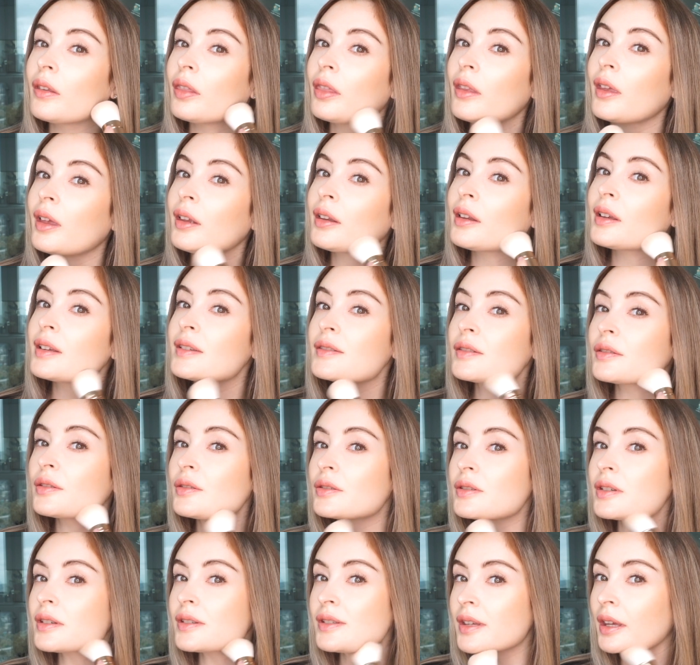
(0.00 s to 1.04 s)
Then I saw
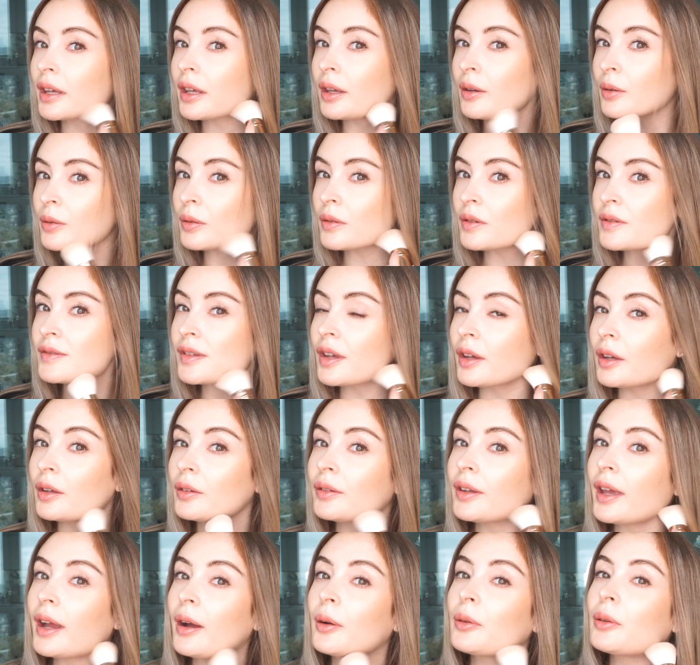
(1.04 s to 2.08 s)
she took it also
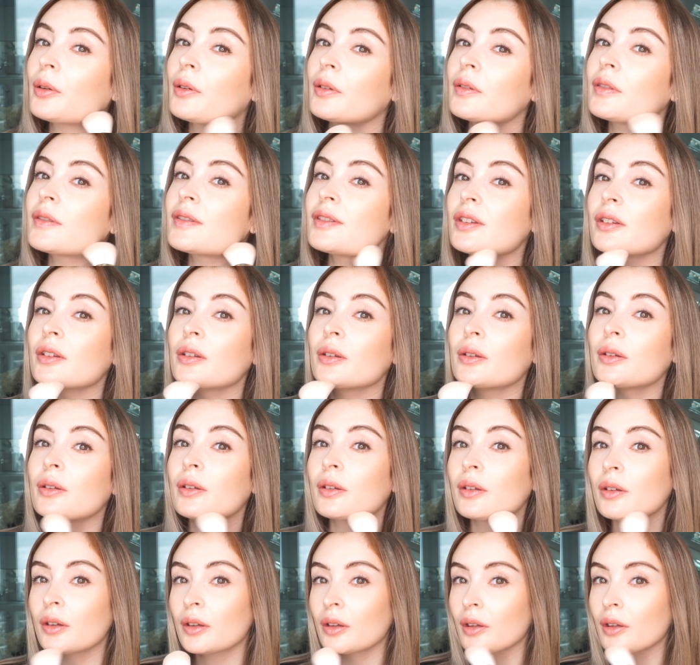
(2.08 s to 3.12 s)
down onto
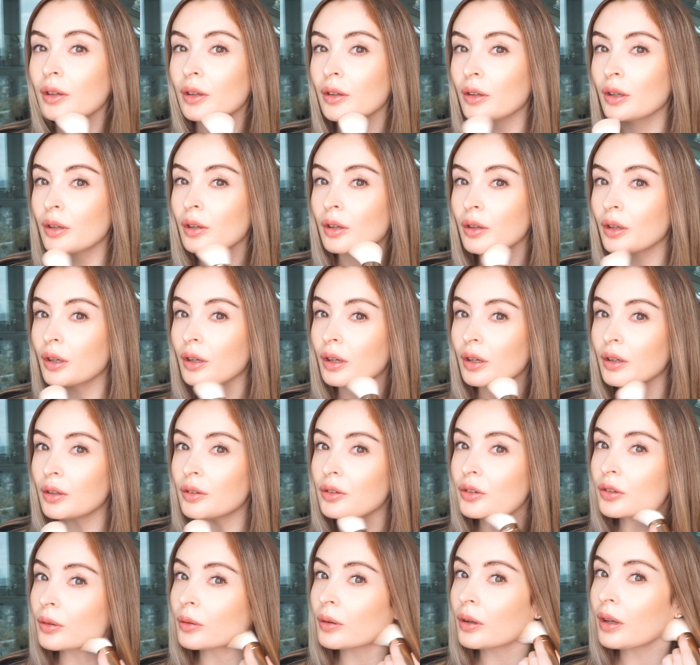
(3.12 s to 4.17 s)
her
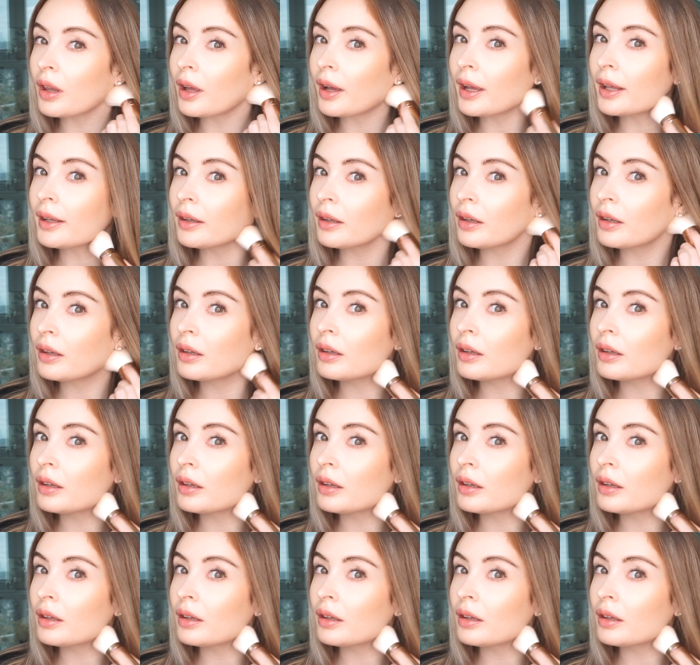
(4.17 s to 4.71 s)
jawline.